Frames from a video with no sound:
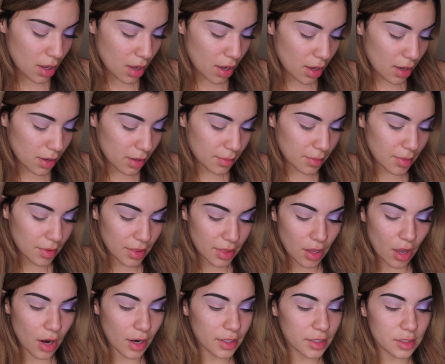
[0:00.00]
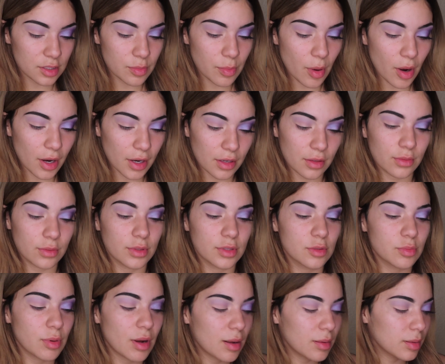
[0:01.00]
the hardest part was
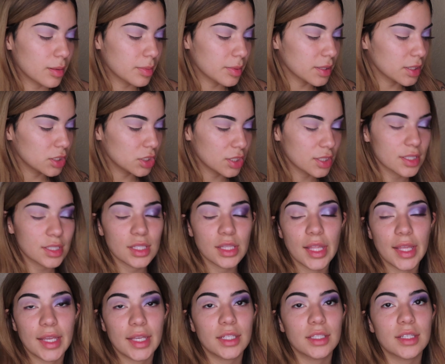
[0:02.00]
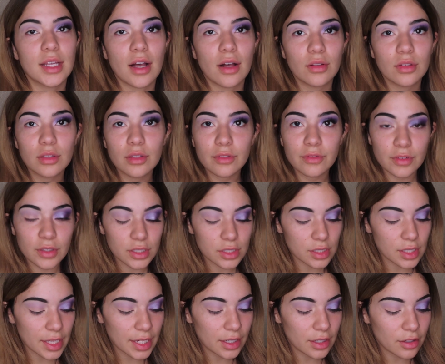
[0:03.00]
probably just laying down the first
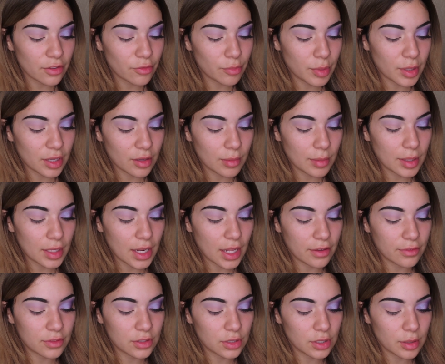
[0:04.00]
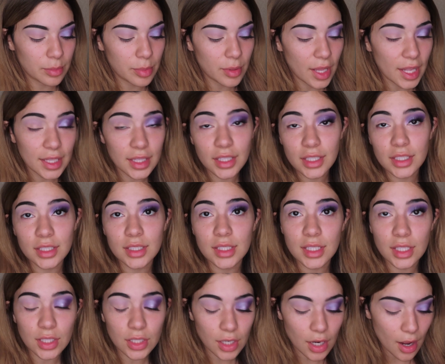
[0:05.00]
layer of pigment after applying the
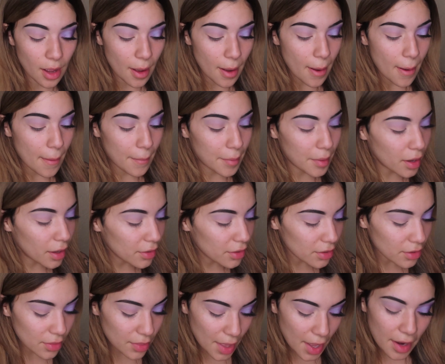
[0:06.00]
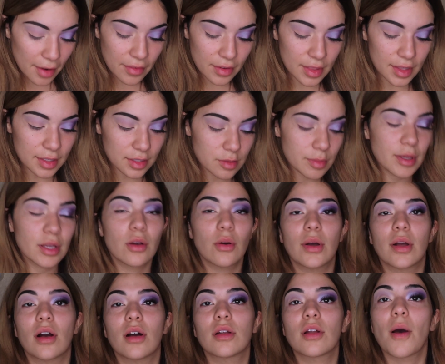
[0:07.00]
concealer. But other than that, everything's been
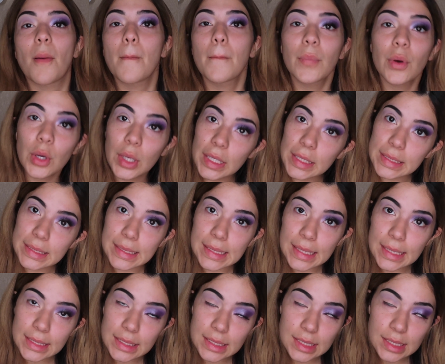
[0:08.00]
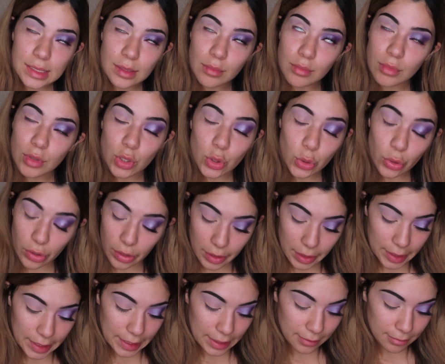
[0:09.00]
going on pretty
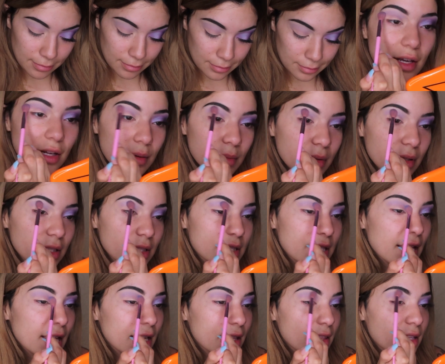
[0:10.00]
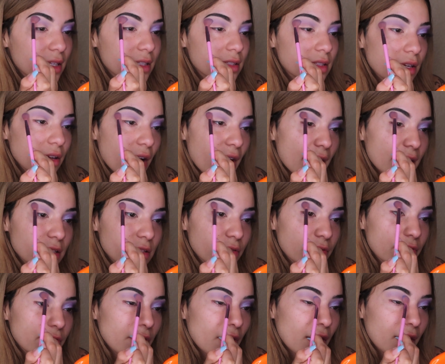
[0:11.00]
smoothly. And I'm going to take this as
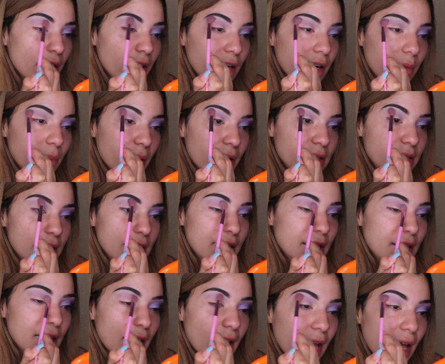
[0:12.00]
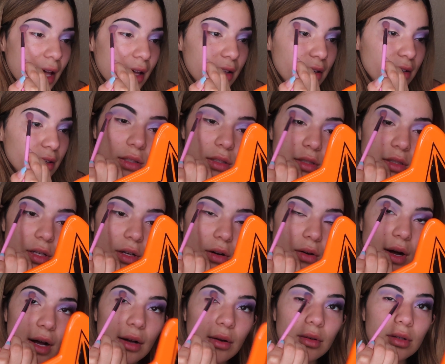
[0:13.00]
far up as I can. So
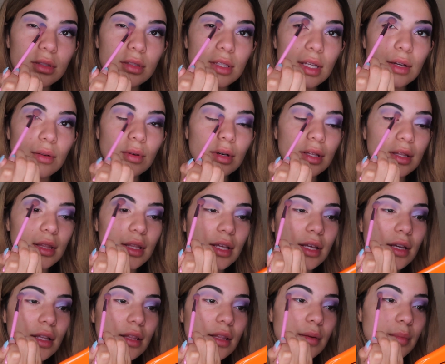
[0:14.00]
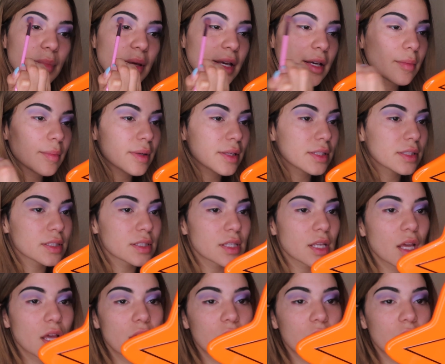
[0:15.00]
I will say one thing, the pigments